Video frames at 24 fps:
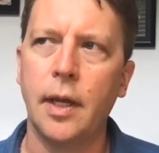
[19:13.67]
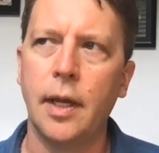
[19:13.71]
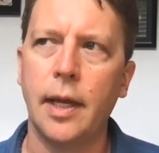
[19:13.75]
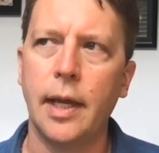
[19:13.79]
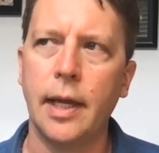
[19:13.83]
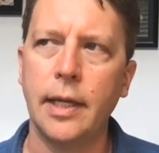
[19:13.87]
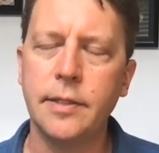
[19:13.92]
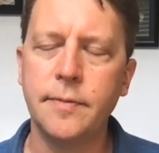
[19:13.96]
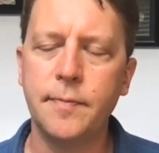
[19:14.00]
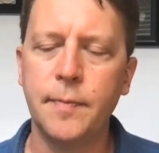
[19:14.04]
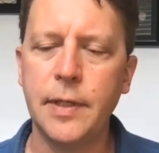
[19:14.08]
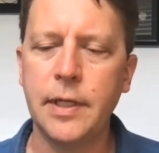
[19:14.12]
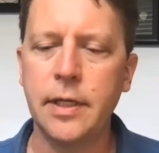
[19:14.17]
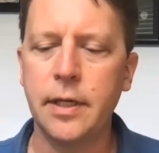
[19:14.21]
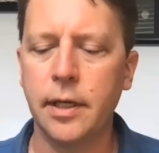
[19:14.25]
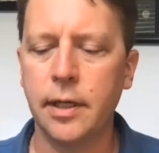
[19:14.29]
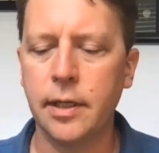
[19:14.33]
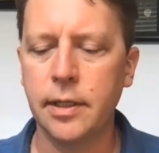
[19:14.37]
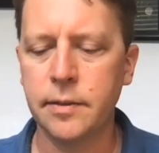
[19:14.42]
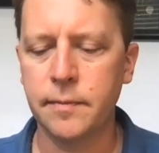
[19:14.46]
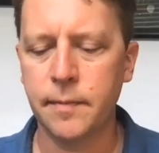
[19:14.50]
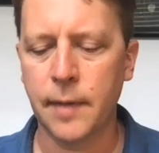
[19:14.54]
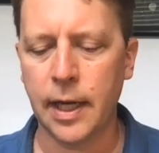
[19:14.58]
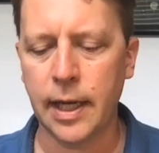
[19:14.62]
It's
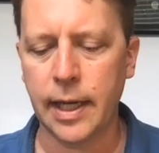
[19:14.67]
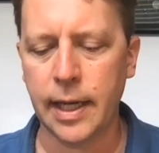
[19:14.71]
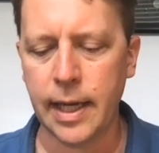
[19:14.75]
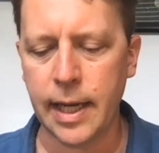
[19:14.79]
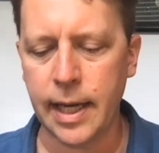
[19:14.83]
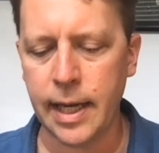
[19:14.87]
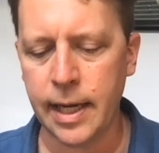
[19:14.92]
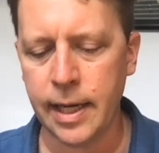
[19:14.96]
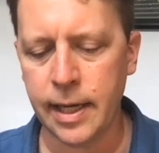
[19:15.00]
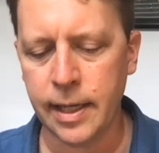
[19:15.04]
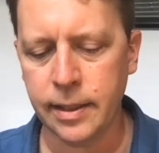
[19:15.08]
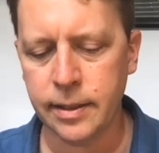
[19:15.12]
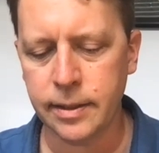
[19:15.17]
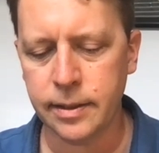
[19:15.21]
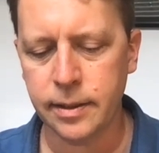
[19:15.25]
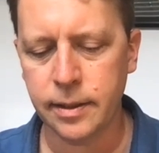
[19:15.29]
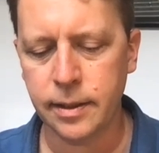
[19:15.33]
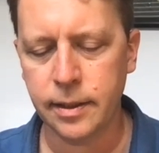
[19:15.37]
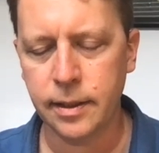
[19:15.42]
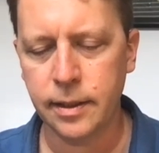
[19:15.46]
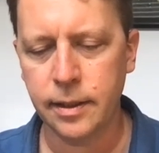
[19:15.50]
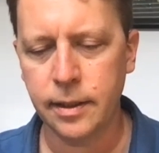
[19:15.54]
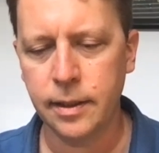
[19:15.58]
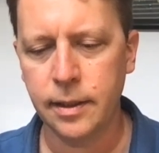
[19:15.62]
because my
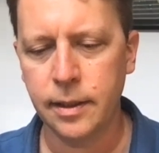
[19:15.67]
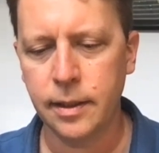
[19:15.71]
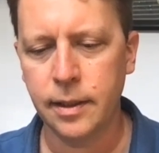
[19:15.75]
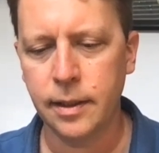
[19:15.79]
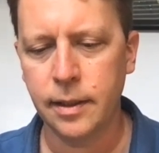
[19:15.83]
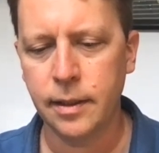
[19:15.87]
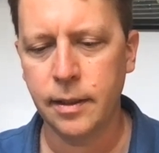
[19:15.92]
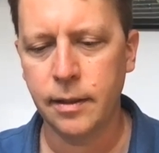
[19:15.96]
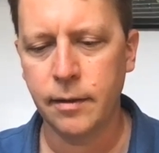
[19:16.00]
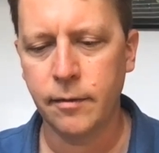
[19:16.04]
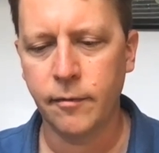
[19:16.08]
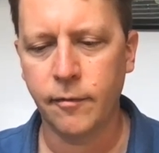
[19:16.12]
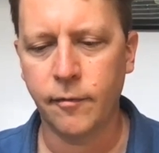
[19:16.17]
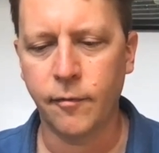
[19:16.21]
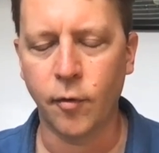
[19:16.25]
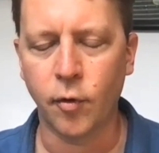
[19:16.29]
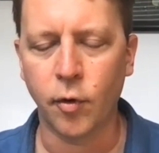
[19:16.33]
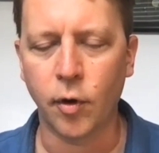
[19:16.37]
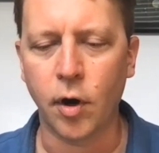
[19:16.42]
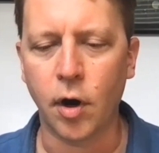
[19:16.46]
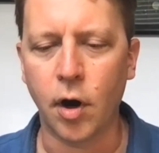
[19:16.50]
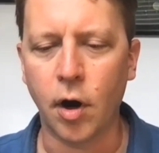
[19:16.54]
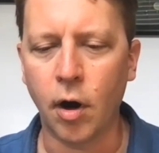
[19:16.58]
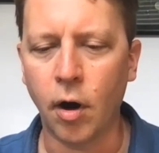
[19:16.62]
aunt,
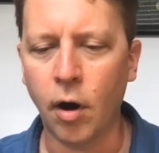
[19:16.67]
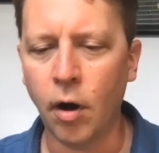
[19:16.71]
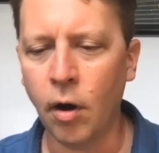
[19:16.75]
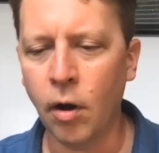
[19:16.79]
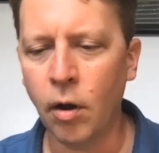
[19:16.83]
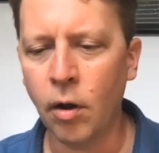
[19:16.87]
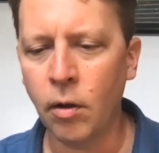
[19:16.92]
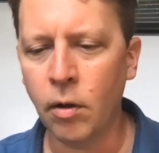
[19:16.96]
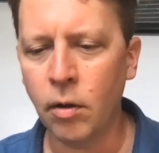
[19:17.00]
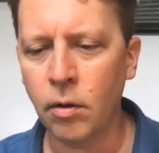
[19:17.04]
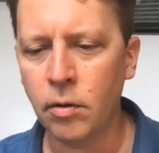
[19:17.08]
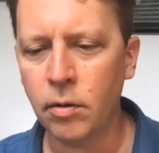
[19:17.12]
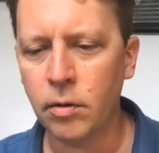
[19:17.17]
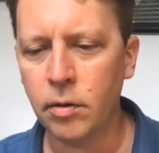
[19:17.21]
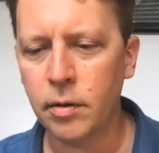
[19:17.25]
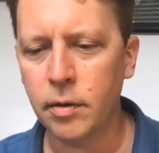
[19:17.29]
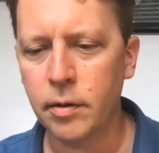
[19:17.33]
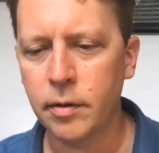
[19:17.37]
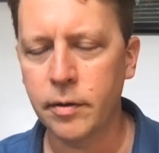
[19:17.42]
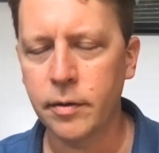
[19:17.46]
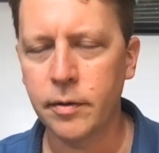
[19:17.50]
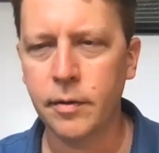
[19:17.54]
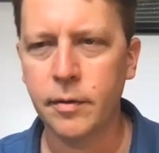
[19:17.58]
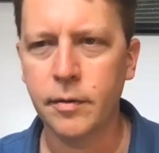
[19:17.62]
for
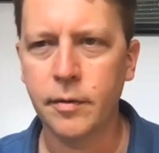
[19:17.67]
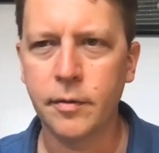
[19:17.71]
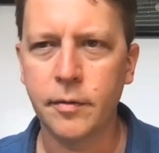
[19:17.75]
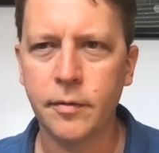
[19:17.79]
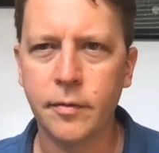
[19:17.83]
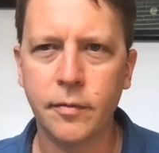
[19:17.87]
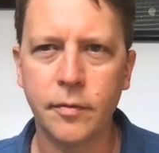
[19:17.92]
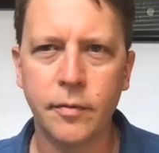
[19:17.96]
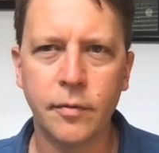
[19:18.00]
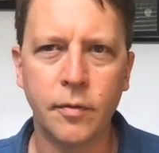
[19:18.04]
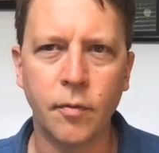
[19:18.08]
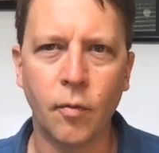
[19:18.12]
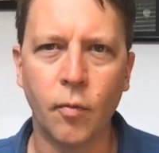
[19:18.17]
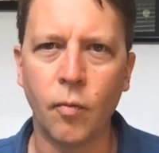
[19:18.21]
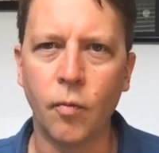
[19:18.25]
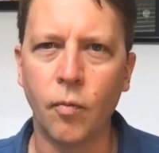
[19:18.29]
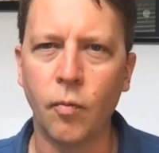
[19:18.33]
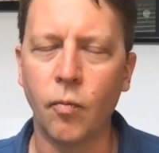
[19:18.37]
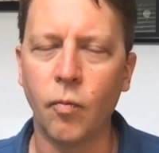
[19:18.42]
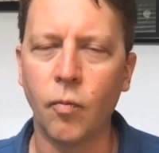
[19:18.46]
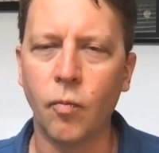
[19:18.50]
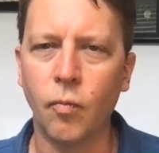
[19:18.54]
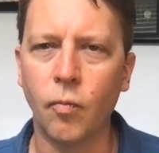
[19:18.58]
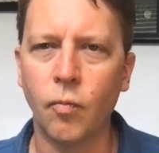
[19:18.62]
all
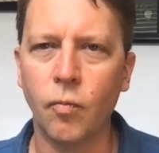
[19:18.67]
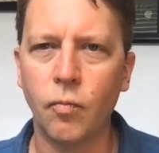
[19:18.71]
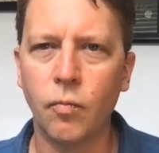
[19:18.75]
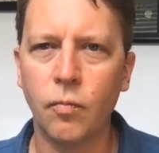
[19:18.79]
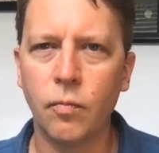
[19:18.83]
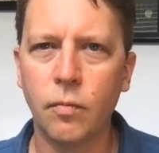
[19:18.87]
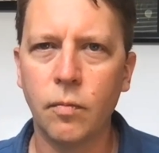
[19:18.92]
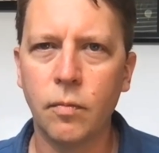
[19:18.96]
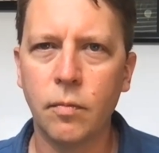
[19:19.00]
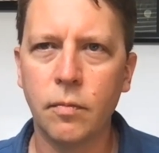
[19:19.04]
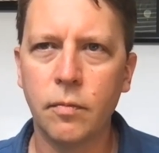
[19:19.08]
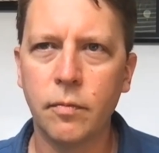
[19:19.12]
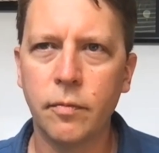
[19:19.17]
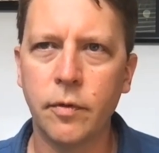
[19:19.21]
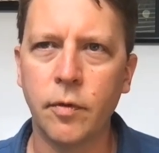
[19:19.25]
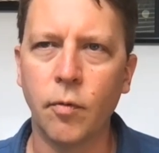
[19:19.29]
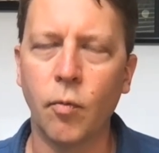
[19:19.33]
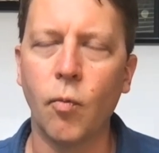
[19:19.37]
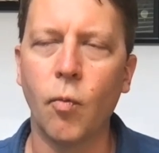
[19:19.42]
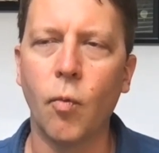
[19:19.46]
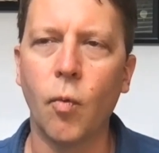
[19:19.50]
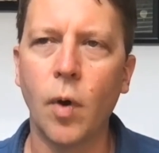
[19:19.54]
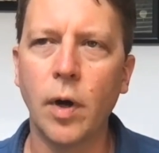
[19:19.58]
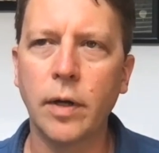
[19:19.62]
the
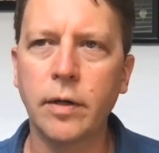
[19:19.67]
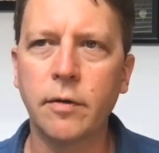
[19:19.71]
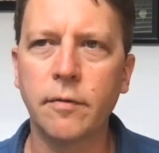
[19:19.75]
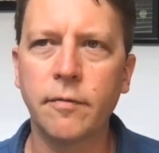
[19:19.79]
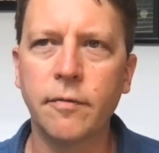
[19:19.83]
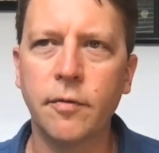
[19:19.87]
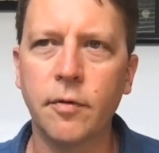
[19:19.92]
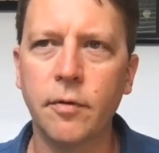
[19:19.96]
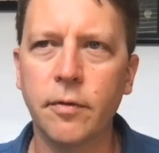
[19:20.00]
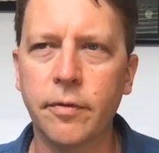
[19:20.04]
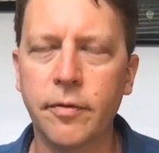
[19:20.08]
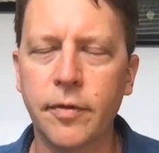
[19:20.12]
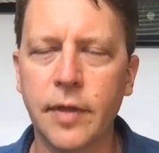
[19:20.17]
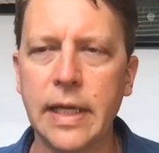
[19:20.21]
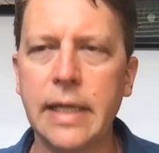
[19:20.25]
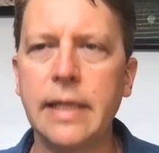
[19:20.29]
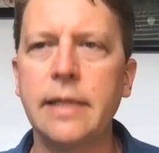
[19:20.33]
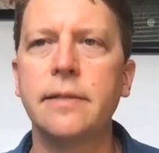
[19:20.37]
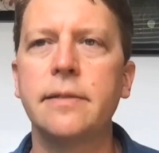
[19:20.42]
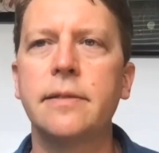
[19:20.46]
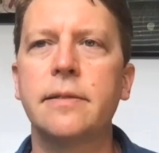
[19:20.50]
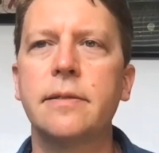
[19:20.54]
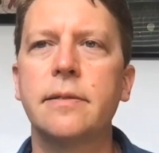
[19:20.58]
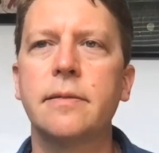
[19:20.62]
wonderful
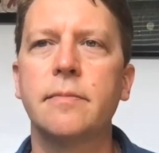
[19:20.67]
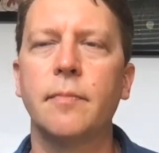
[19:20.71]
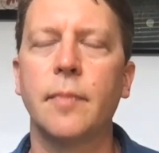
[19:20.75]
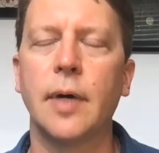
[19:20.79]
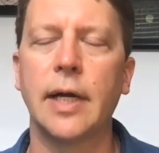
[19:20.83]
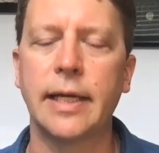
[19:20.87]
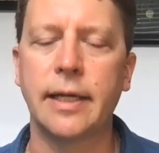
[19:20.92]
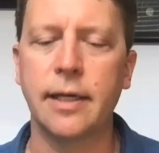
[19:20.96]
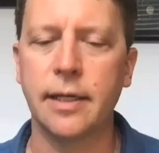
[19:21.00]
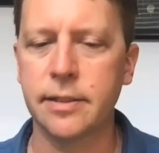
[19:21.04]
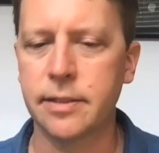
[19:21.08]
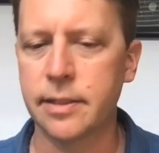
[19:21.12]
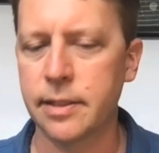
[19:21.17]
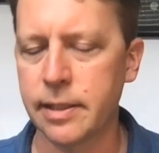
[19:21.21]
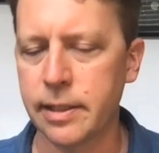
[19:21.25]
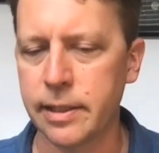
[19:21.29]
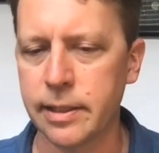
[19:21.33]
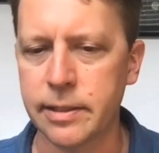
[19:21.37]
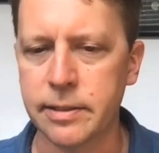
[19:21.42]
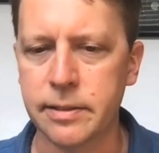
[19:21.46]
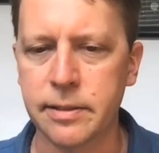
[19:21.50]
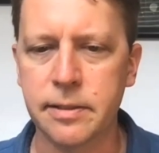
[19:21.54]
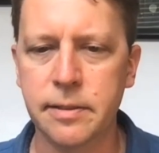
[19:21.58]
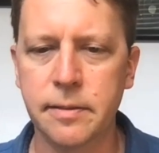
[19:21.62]
things my cousin
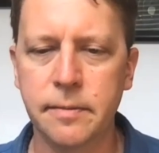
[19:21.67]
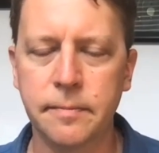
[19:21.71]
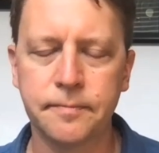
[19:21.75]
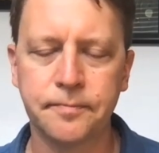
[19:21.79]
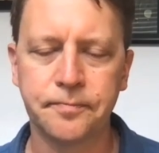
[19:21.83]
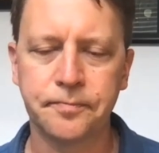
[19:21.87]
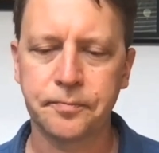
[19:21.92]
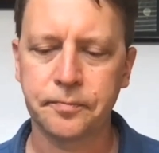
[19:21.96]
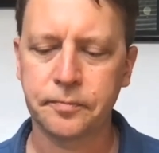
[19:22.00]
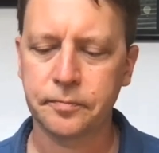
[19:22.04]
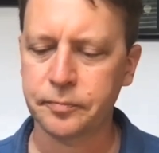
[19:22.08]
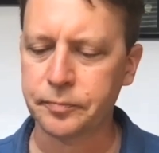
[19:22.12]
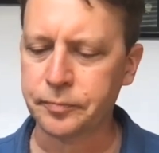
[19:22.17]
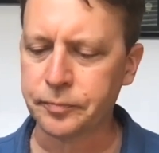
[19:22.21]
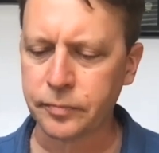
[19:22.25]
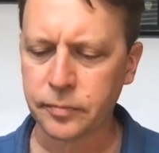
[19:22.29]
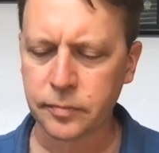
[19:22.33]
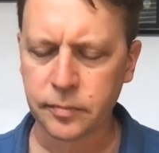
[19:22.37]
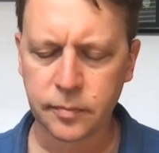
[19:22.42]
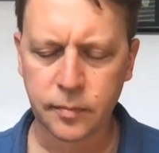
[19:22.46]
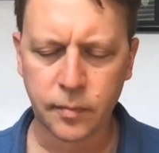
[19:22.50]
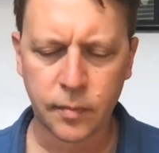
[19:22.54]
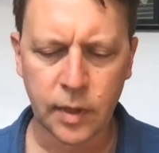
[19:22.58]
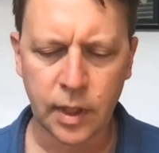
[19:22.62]
is,
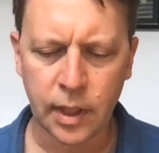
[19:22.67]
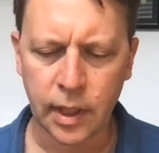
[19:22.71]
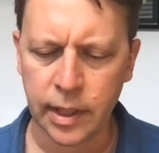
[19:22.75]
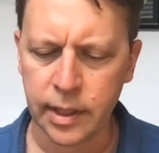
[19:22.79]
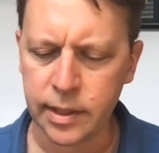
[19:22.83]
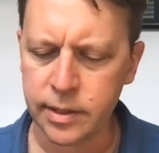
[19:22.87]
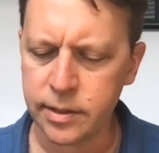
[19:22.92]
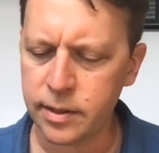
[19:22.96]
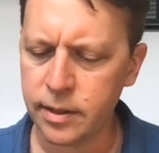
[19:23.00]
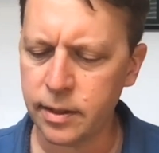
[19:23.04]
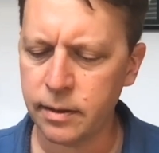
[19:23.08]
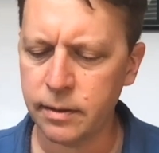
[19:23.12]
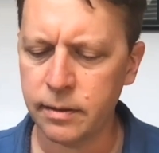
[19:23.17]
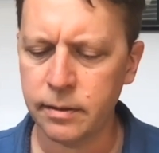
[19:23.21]
he's